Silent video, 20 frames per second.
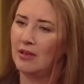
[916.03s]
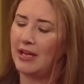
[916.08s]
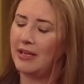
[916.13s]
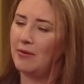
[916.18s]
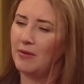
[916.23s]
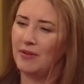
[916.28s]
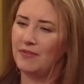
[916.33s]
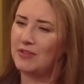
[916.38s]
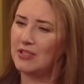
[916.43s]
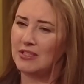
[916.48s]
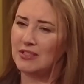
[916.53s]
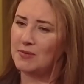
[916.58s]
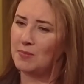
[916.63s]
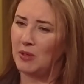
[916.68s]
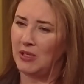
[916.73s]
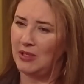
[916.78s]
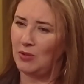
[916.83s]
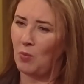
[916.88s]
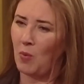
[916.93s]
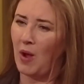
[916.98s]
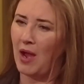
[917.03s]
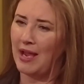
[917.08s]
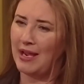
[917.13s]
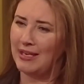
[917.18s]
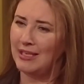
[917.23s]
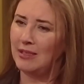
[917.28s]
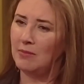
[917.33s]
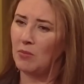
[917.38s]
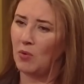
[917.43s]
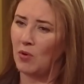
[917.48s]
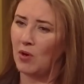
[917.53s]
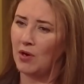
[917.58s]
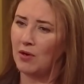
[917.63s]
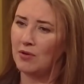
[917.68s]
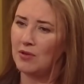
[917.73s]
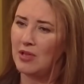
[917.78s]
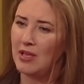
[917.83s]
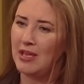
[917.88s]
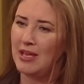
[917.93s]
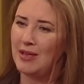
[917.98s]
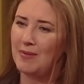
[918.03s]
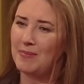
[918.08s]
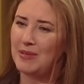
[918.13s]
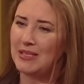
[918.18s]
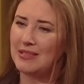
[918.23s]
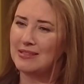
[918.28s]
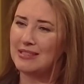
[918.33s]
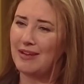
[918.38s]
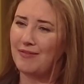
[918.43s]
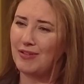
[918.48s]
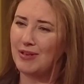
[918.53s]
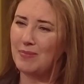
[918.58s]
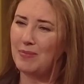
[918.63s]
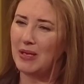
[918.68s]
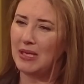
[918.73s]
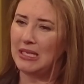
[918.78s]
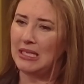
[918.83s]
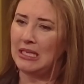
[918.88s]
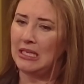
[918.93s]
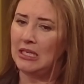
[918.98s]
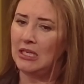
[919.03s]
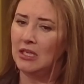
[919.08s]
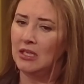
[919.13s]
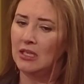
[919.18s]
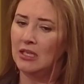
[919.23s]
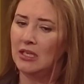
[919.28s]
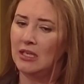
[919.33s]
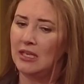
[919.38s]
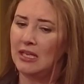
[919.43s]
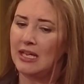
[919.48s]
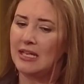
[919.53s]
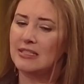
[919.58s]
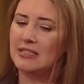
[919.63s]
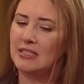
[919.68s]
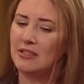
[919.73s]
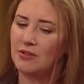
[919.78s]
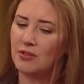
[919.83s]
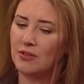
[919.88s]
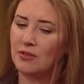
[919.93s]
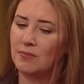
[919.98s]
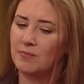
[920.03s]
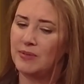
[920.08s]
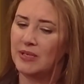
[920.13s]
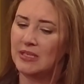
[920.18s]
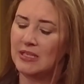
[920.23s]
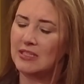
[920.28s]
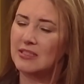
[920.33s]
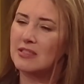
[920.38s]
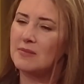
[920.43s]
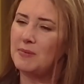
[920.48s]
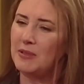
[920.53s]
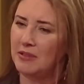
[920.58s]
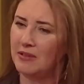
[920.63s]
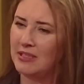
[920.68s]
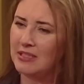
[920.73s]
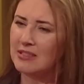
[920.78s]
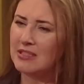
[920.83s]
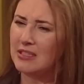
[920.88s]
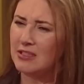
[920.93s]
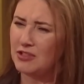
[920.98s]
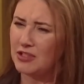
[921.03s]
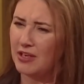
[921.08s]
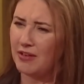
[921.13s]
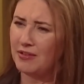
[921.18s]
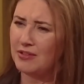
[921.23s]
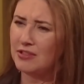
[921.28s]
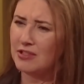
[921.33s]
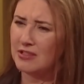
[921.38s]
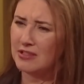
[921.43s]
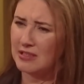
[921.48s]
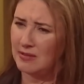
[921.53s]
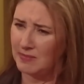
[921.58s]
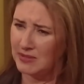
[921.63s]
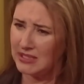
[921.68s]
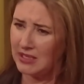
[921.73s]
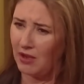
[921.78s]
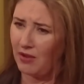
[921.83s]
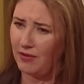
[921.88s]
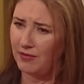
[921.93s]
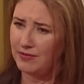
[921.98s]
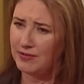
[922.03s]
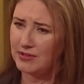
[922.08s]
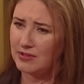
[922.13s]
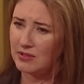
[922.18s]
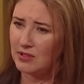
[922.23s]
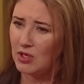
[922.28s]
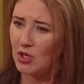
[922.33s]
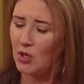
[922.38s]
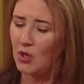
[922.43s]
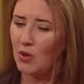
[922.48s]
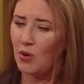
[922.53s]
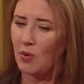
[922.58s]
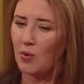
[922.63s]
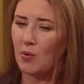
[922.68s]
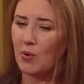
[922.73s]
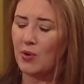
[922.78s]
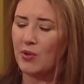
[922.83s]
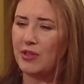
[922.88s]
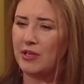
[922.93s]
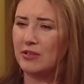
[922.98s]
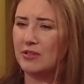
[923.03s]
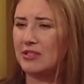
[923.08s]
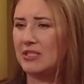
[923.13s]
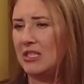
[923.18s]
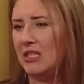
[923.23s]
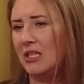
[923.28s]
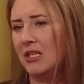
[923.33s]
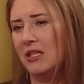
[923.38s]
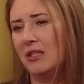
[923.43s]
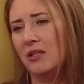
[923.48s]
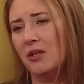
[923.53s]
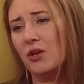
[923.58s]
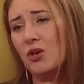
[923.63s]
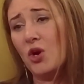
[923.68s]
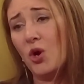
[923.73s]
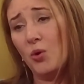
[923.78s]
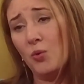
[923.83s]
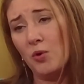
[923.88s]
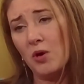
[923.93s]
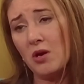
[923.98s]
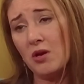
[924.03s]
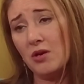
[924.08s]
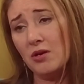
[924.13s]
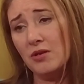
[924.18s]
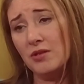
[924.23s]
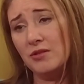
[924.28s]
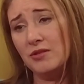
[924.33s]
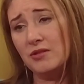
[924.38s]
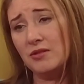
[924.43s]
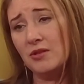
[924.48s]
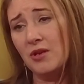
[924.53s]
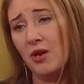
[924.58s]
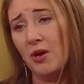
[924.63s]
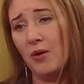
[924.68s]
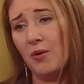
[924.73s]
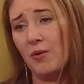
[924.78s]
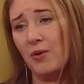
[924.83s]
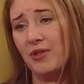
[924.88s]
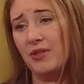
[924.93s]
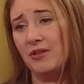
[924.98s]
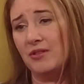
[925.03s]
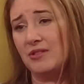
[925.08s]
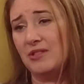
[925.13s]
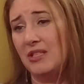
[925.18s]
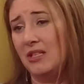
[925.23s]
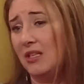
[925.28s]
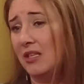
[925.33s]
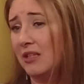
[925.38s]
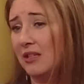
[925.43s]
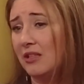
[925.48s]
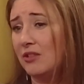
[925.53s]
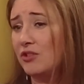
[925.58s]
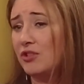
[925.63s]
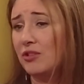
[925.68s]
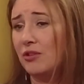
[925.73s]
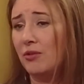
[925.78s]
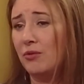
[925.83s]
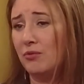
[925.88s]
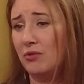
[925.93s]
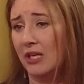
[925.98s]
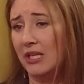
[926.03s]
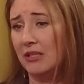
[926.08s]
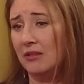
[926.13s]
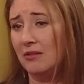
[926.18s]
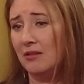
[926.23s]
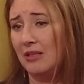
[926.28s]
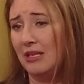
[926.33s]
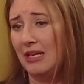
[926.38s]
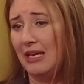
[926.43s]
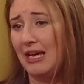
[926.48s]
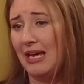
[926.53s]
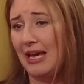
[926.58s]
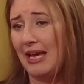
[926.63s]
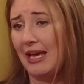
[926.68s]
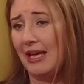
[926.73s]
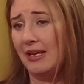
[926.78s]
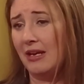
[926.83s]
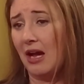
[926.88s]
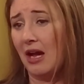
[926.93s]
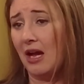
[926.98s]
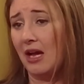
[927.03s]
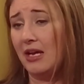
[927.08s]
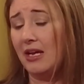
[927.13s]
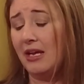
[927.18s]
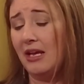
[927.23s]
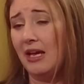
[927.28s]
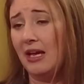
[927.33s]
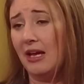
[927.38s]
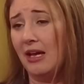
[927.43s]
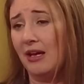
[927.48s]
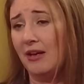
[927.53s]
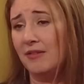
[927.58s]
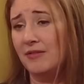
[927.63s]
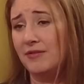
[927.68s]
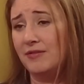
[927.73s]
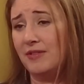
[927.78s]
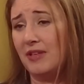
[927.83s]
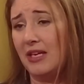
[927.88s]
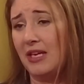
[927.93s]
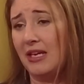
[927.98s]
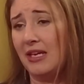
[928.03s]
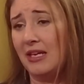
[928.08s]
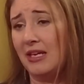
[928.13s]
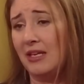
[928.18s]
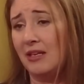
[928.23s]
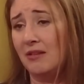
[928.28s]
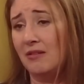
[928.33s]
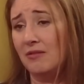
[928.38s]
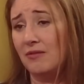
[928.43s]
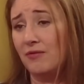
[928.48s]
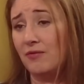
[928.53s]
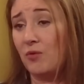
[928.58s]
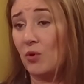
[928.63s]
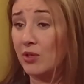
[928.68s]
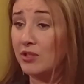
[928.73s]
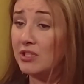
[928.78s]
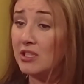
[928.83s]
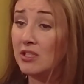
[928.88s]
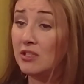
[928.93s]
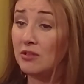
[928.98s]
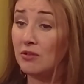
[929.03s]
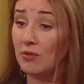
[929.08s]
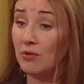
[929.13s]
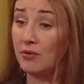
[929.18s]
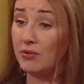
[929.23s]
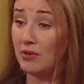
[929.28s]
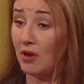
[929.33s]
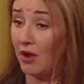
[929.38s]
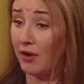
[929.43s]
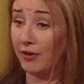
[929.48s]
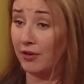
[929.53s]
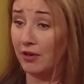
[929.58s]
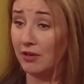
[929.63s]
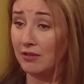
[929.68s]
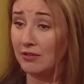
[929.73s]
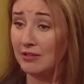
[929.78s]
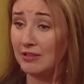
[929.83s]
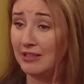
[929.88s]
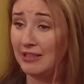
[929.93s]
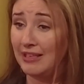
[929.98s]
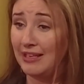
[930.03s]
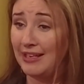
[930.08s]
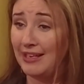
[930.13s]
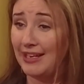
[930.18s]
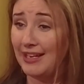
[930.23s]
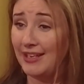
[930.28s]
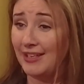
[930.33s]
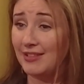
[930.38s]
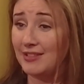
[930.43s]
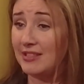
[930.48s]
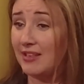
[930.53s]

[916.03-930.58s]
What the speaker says: why anymore, because everybody has either been experiencing challenges themselves, or they're seeing it in their coworkers, or they're seeing it in their children. And I have a 14-year-old daughter and a